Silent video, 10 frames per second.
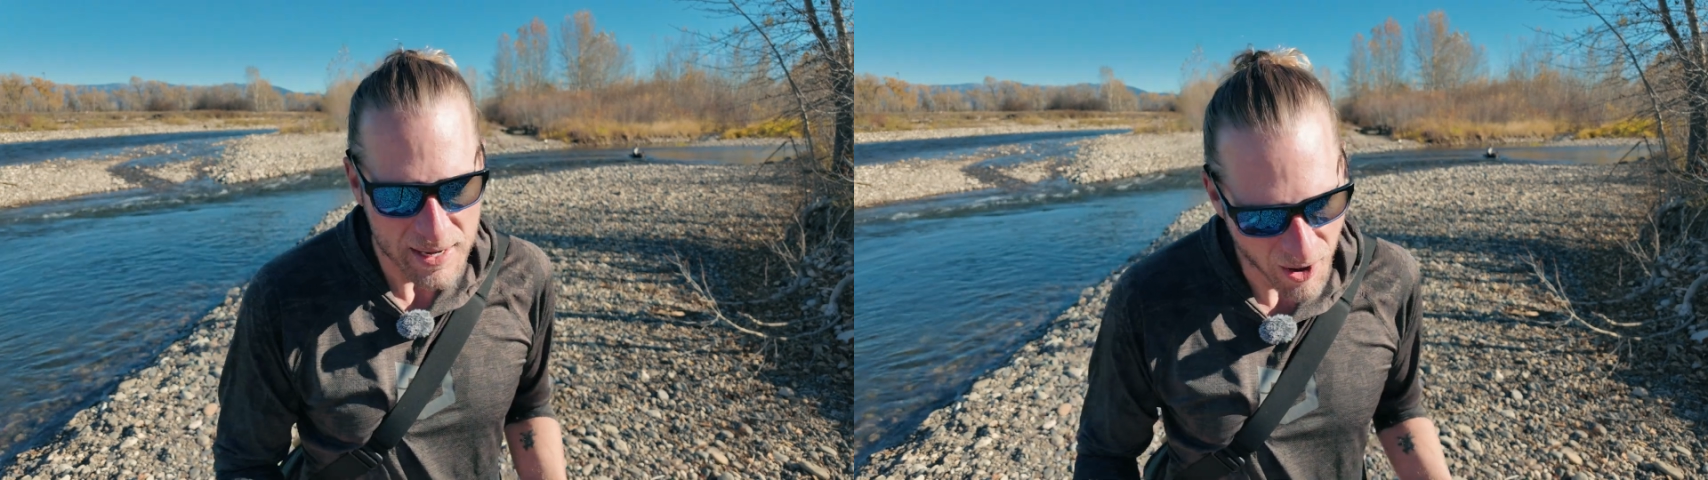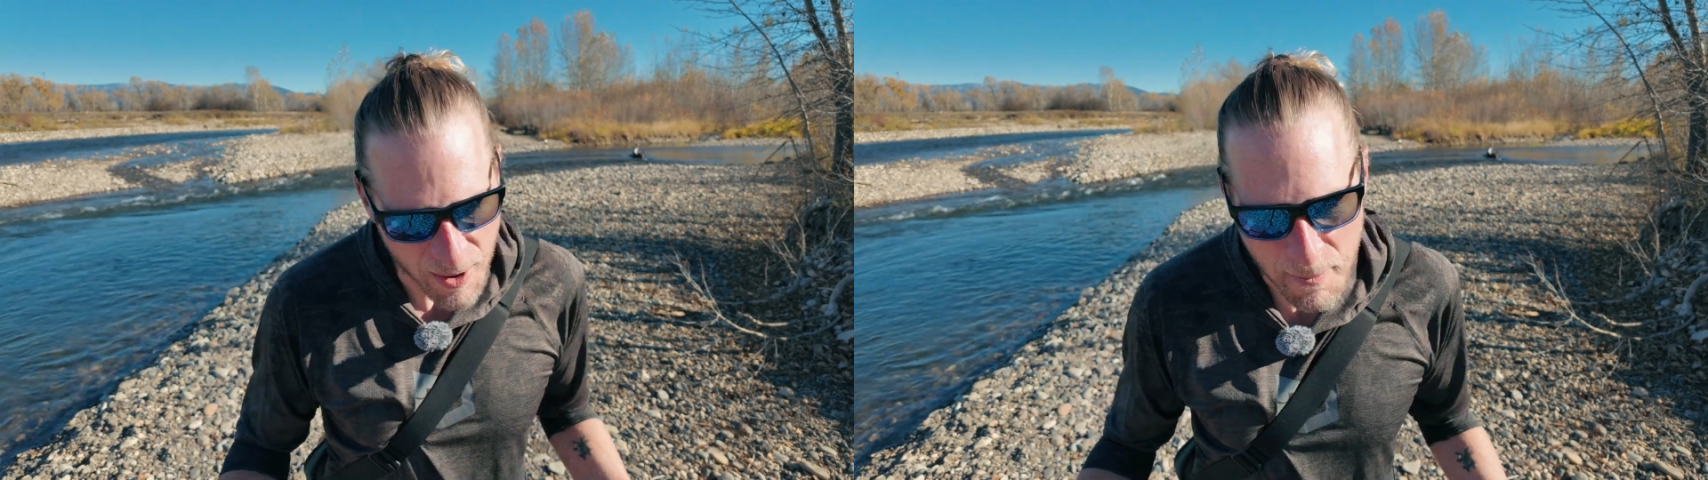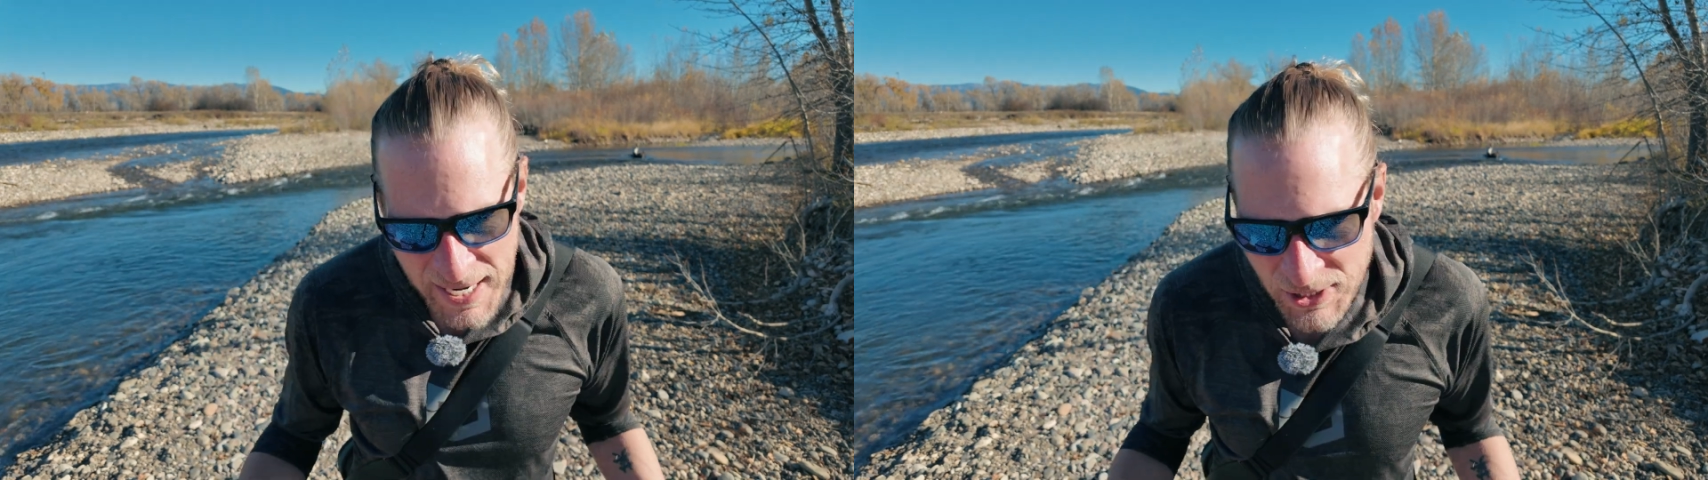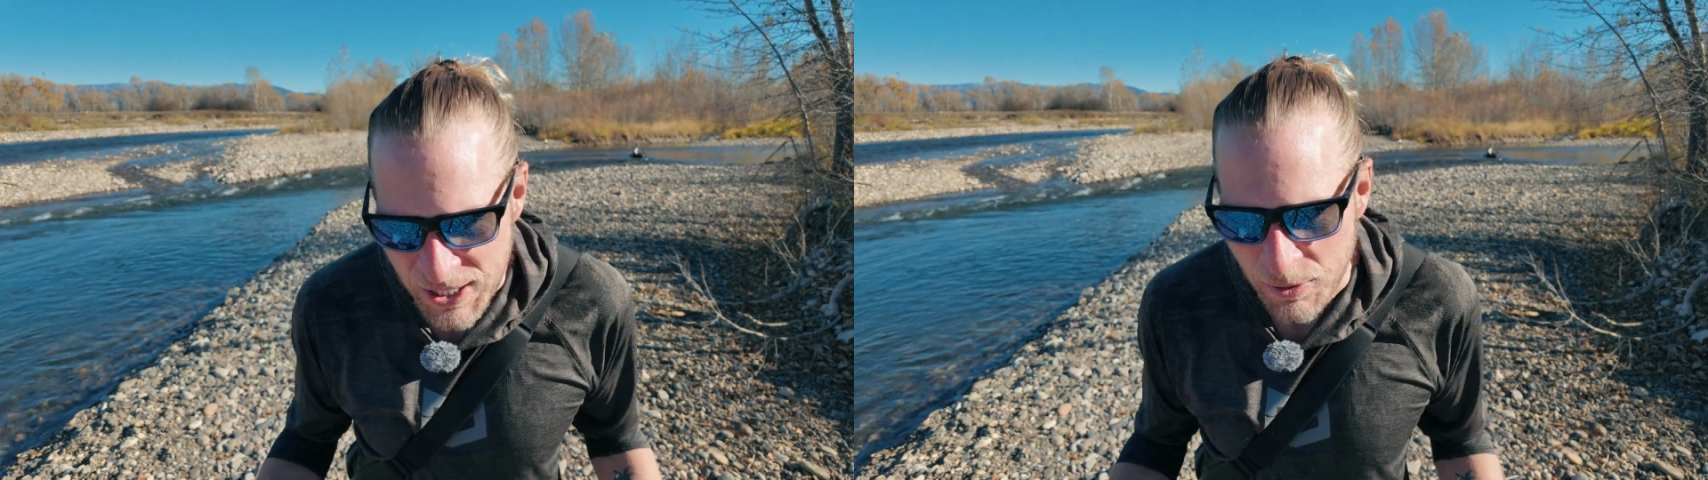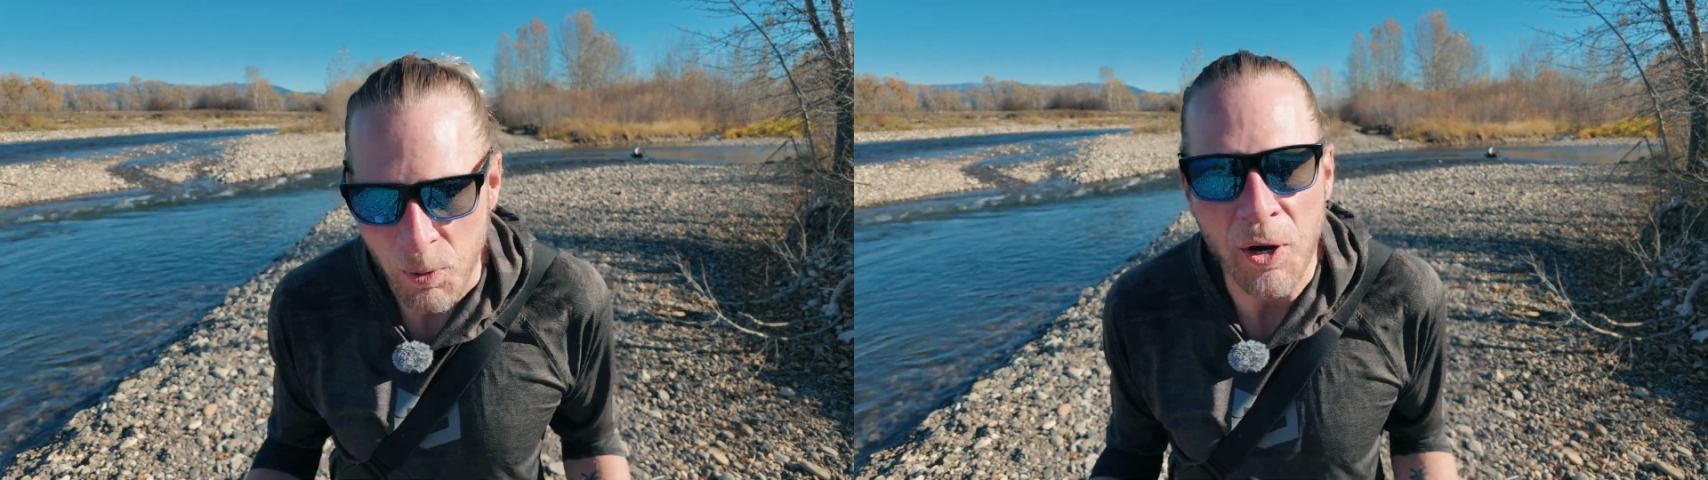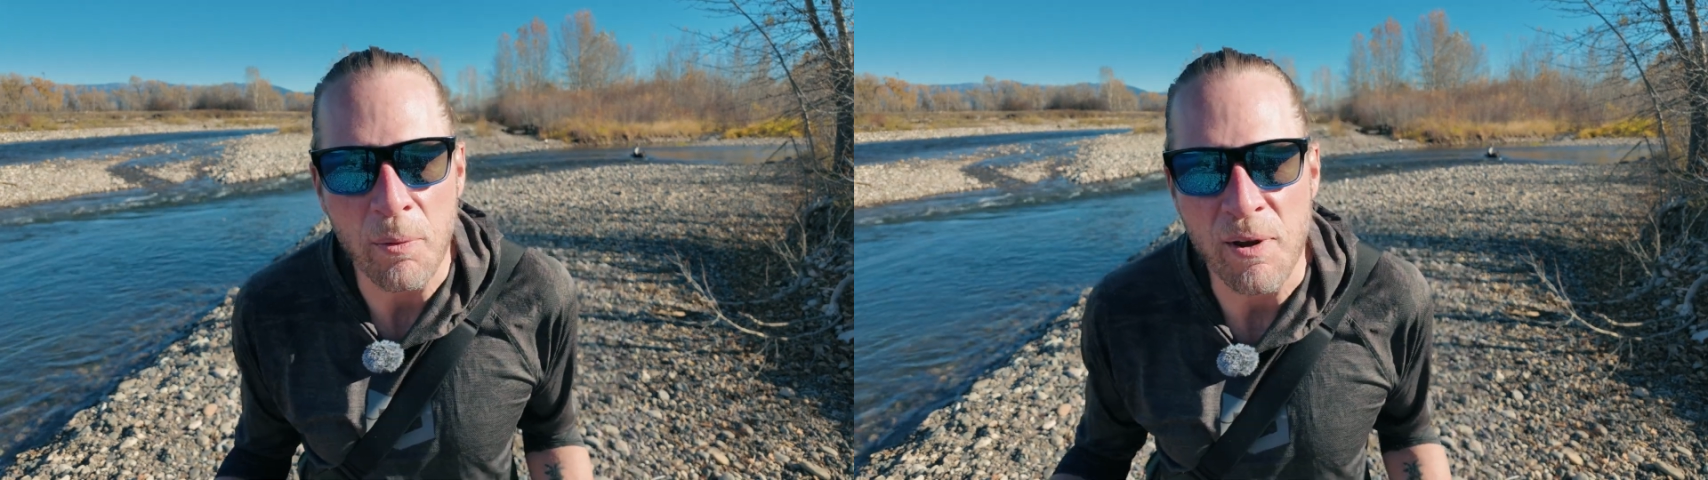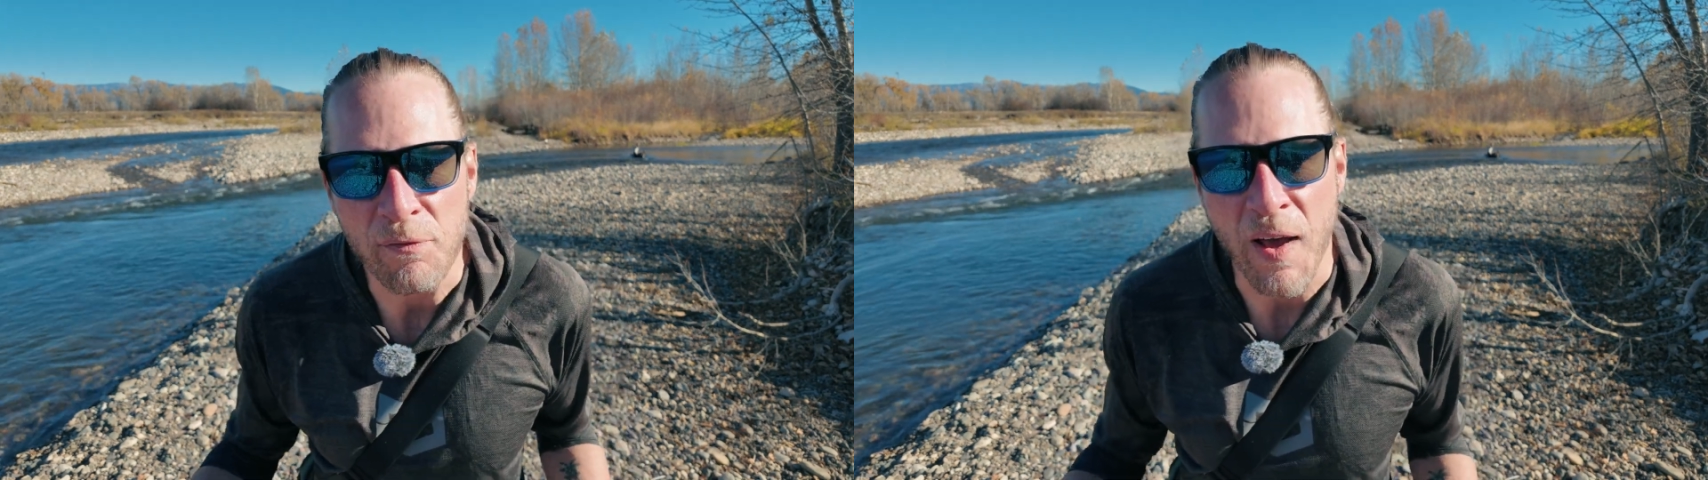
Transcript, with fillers: Now I mentioned we're gonna be